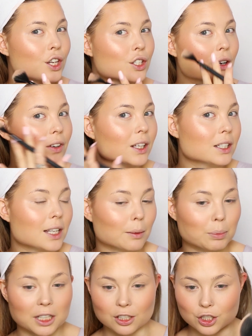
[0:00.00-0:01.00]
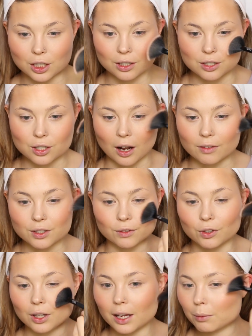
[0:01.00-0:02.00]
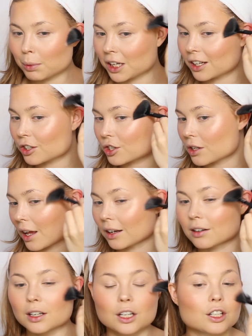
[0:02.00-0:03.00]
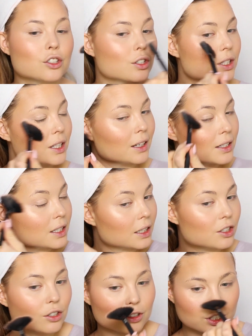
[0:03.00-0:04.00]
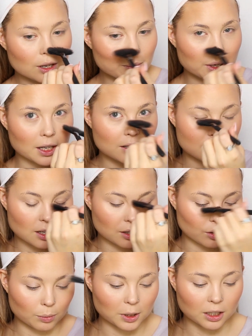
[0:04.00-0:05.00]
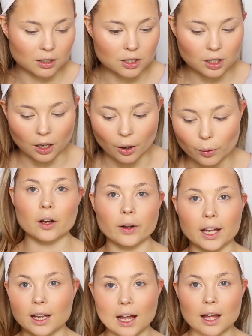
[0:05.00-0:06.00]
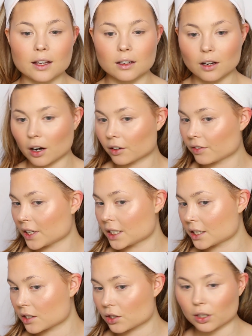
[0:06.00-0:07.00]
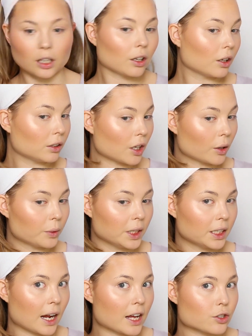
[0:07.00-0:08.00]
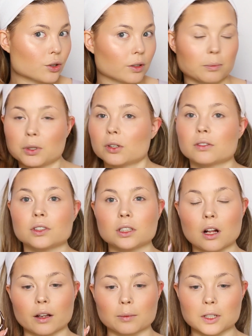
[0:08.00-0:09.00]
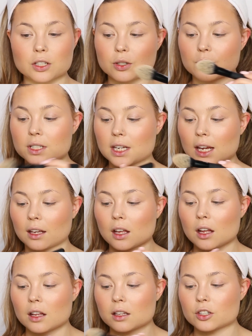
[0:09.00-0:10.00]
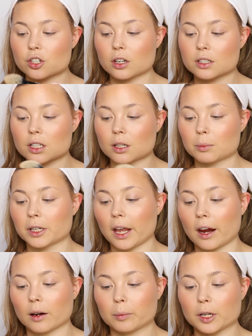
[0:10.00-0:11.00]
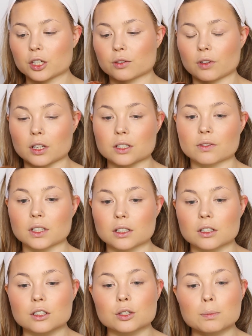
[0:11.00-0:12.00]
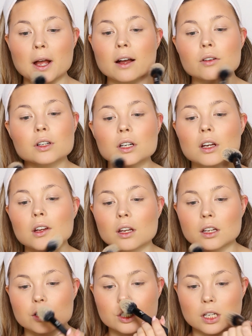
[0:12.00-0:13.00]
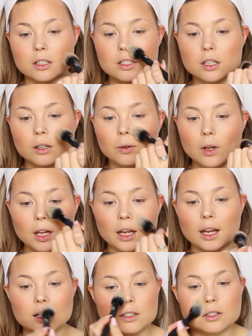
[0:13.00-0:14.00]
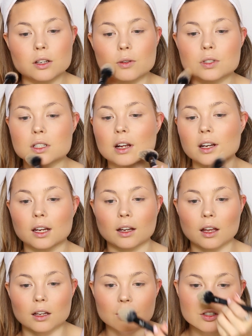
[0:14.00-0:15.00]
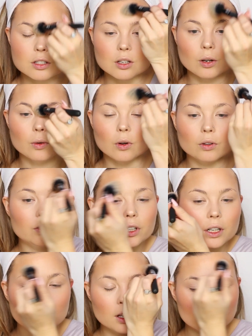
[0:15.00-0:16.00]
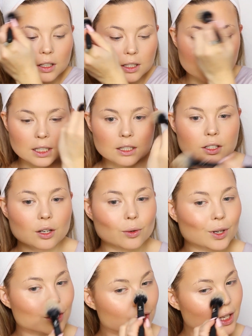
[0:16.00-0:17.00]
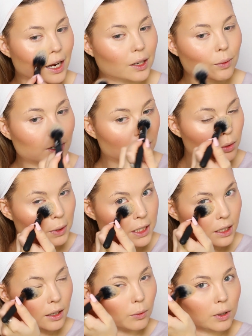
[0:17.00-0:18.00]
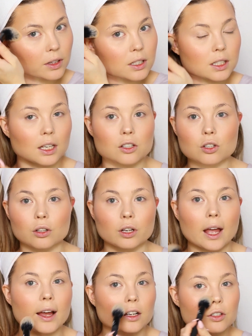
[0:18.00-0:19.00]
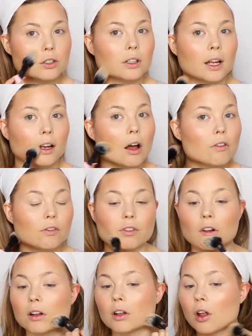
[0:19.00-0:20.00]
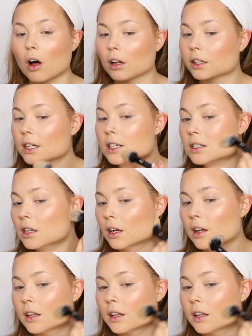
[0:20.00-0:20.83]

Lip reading: So everything's like peachy and soft. So if you like peach, then just like stick to your champagnes and you'll be good to go. Okay, and our face is looking glowy, natural, and beautiful. All I'm gonna do is take the Charlotte Tilbury Airbrush Flawless Finish Powder in shade 2. It's so stunning, and just go over the T-zone and just anywhere you basically want the skin to look extra like flawless.